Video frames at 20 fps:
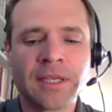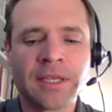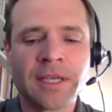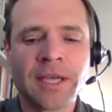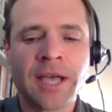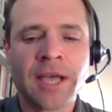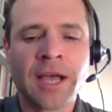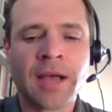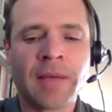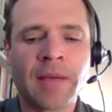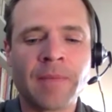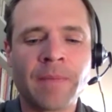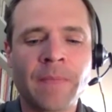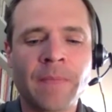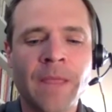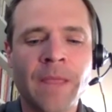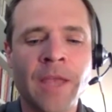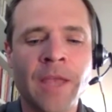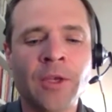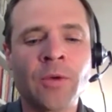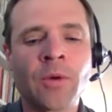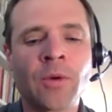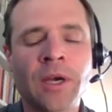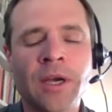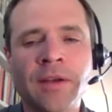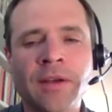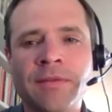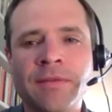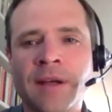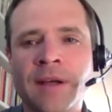um, and you are
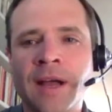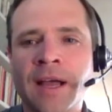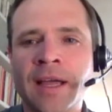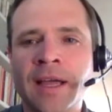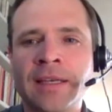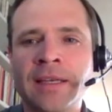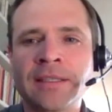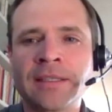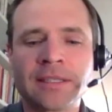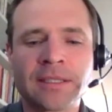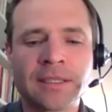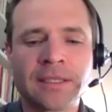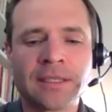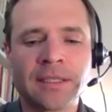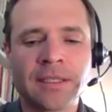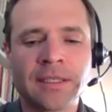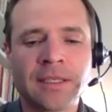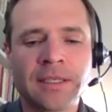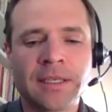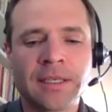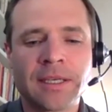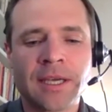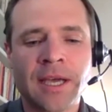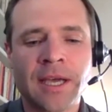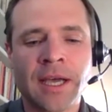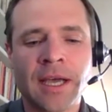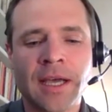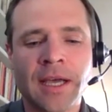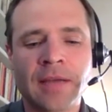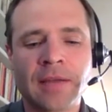going to find
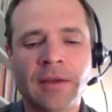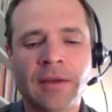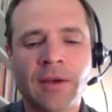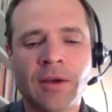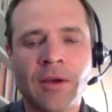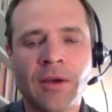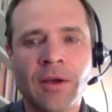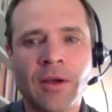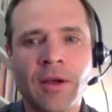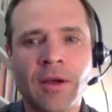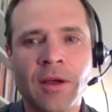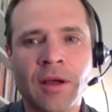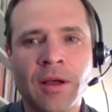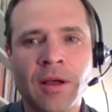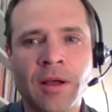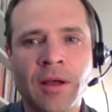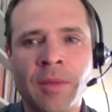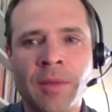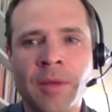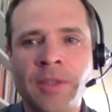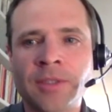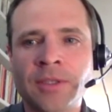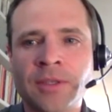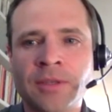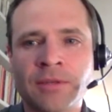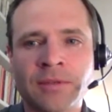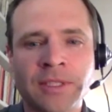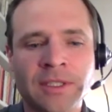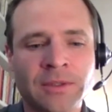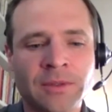uh, a bunch of
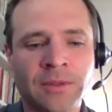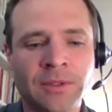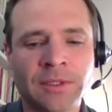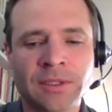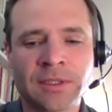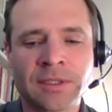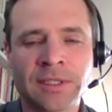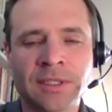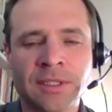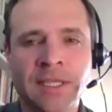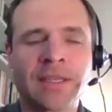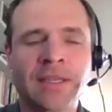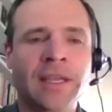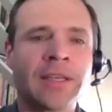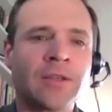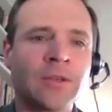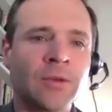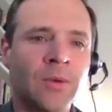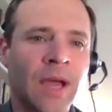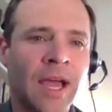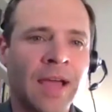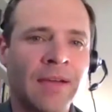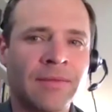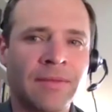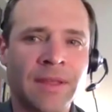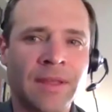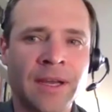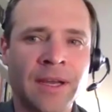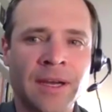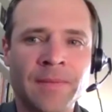the resources that they do have
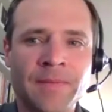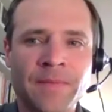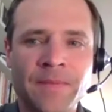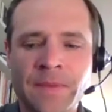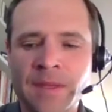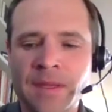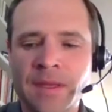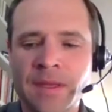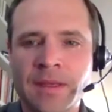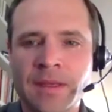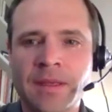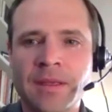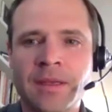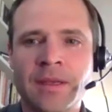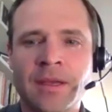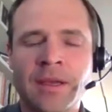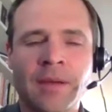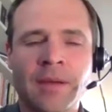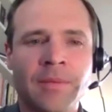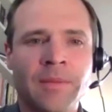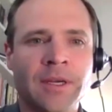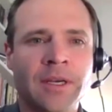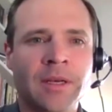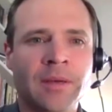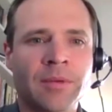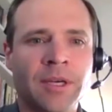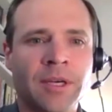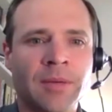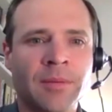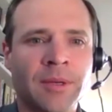there. Um, they're going
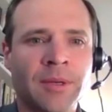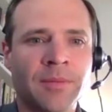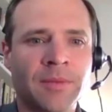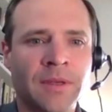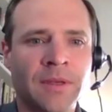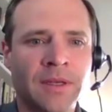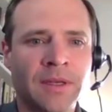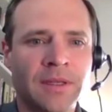to bring them up to you.